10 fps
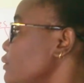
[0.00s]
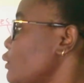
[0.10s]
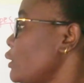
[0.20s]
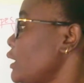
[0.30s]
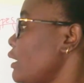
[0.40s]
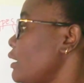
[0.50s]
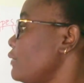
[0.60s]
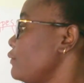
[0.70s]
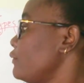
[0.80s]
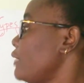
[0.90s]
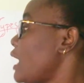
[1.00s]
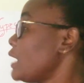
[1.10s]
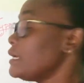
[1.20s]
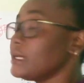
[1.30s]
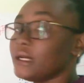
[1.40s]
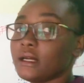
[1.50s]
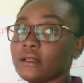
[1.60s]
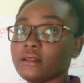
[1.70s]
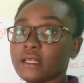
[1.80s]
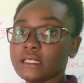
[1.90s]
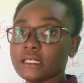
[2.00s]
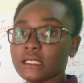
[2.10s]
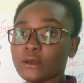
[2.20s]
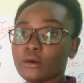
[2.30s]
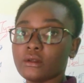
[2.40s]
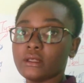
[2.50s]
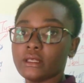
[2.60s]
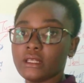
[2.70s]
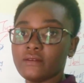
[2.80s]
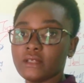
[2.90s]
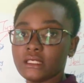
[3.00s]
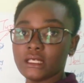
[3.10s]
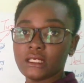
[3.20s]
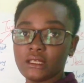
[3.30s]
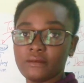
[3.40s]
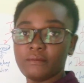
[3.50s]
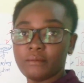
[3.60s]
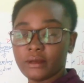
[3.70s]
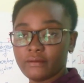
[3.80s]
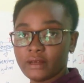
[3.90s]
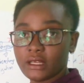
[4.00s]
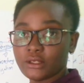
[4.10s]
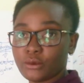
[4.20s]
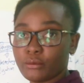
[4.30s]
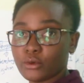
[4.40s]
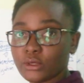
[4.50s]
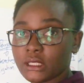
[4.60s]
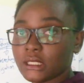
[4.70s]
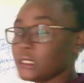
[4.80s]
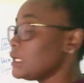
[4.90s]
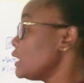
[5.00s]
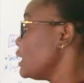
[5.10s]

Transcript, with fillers: So here, if you've had, uh, there's this thing called DVT, deep uh, venous thrombosis